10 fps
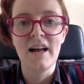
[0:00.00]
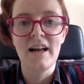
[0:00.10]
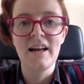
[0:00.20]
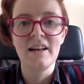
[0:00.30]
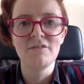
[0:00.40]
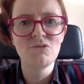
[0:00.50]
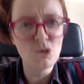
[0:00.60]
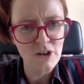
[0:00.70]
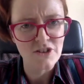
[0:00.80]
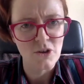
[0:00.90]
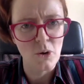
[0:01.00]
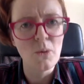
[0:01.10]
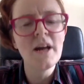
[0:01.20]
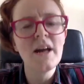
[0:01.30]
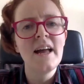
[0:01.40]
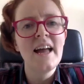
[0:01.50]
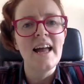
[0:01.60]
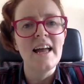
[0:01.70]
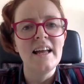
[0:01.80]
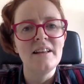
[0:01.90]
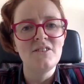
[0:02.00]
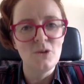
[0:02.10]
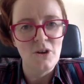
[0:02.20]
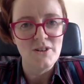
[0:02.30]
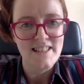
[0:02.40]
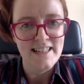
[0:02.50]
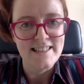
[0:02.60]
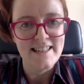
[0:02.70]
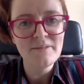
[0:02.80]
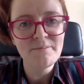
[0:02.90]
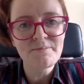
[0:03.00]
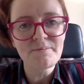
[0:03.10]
2 years ago in 2018.